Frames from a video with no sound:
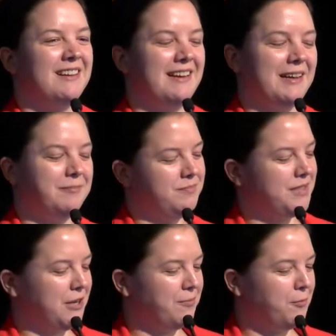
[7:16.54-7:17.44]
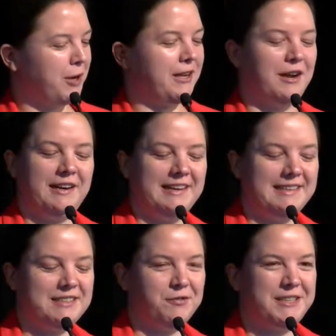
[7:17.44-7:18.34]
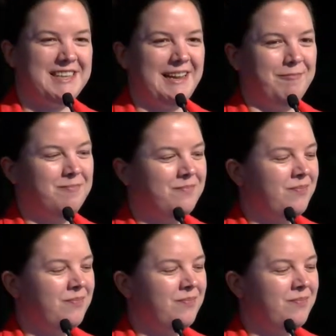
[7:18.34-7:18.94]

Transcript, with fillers: Um, so working on it in his free time.